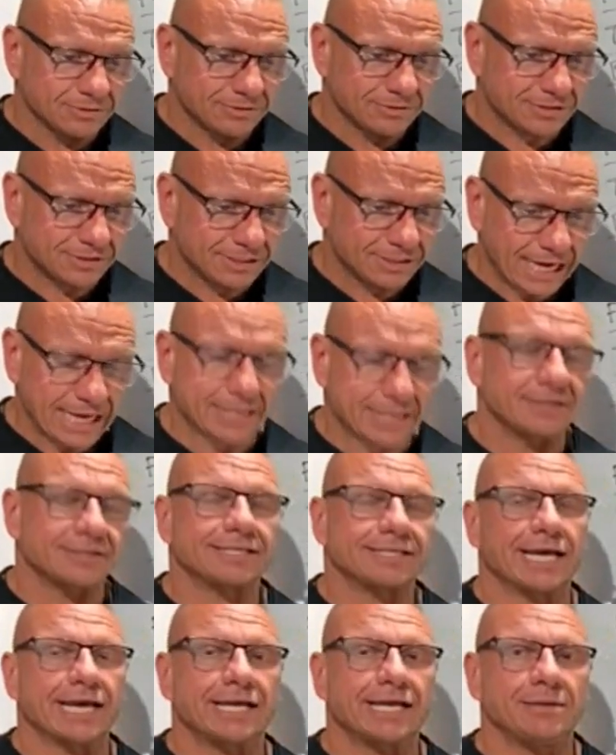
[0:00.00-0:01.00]
stay the
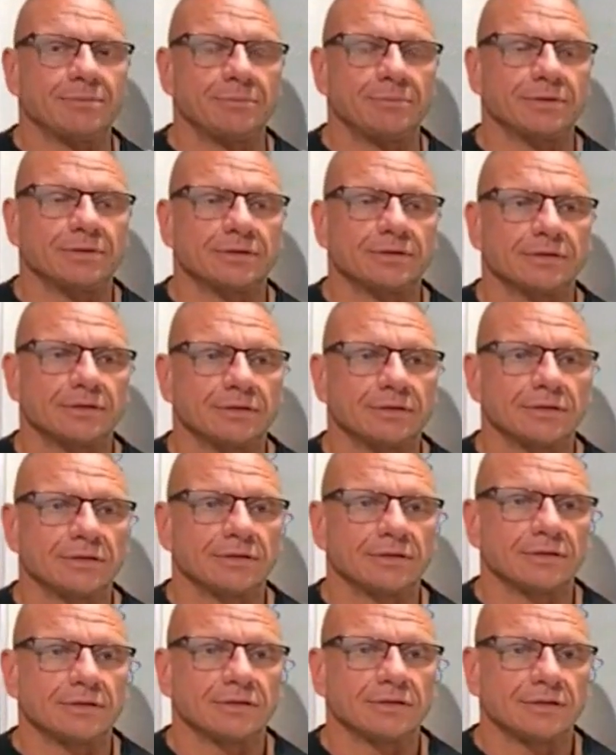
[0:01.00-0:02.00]
same.
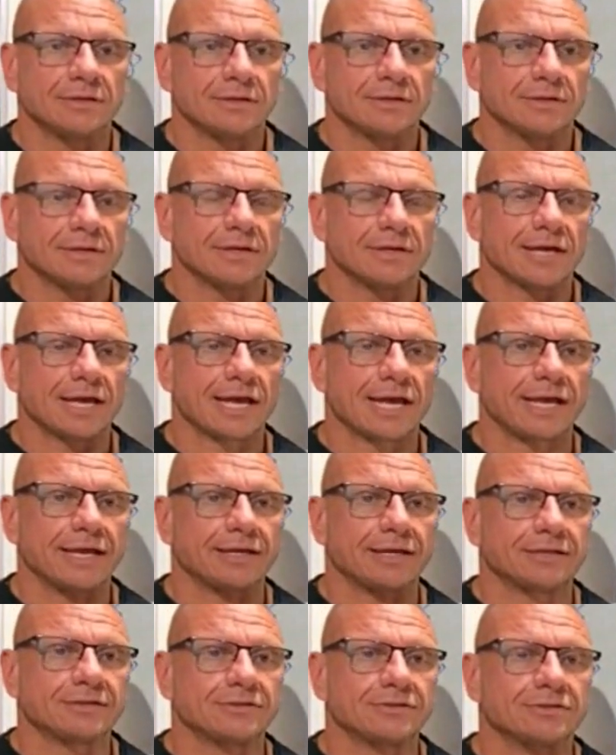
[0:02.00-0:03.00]

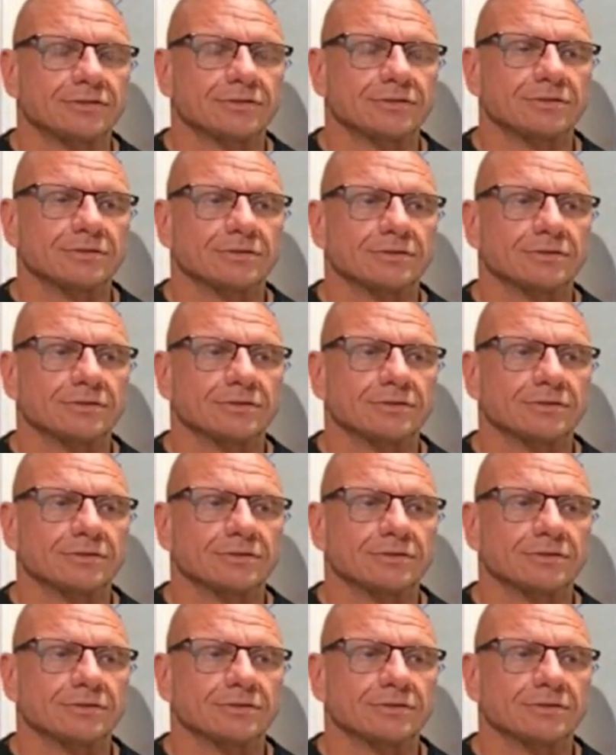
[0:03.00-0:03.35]
And